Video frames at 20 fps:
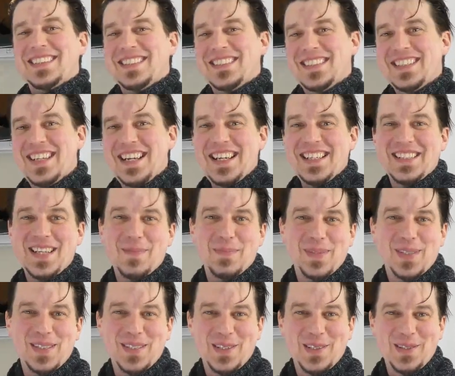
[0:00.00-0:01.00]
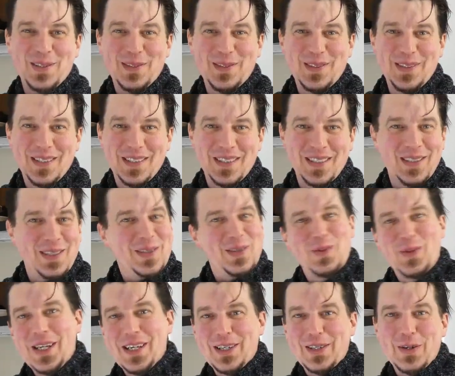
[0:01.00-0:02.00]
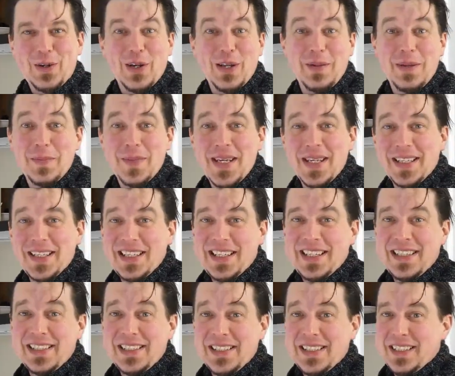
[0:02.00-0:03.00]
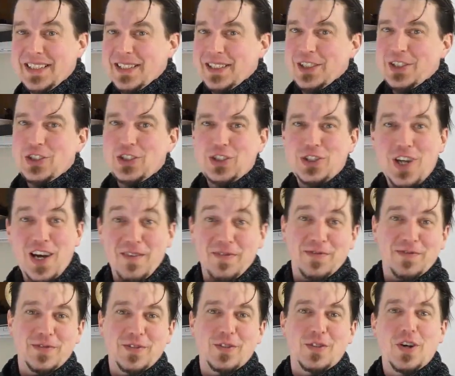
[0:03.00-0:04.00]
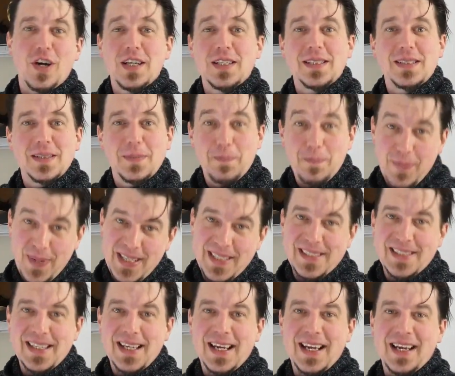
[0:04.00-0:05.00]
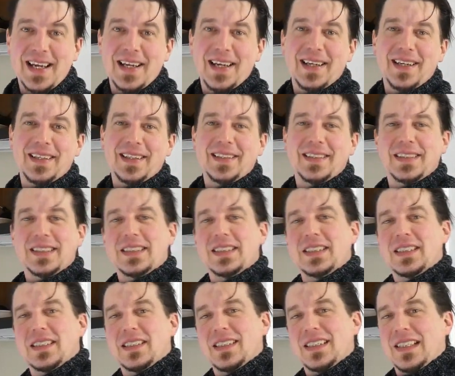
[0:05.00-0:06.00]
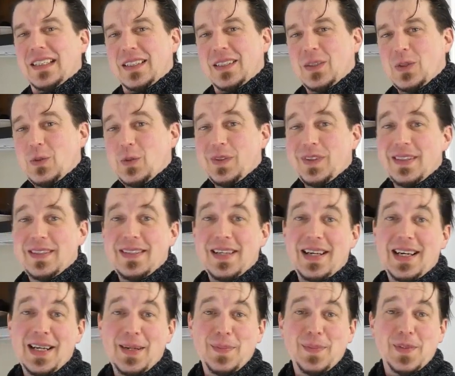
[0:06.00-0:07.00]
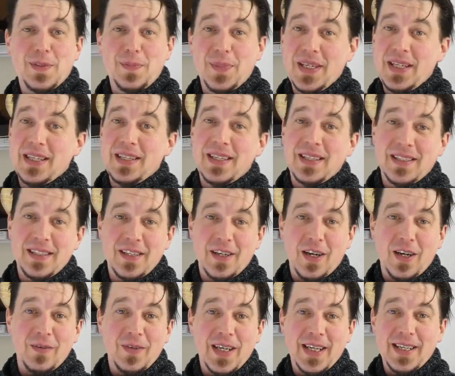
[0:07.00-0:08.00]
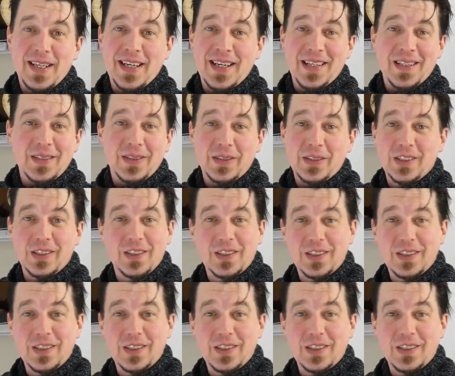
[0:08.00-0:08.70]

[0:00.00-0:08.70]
Today's episode, we are going to be making stuffed crust pizza. With the times being that they are right now,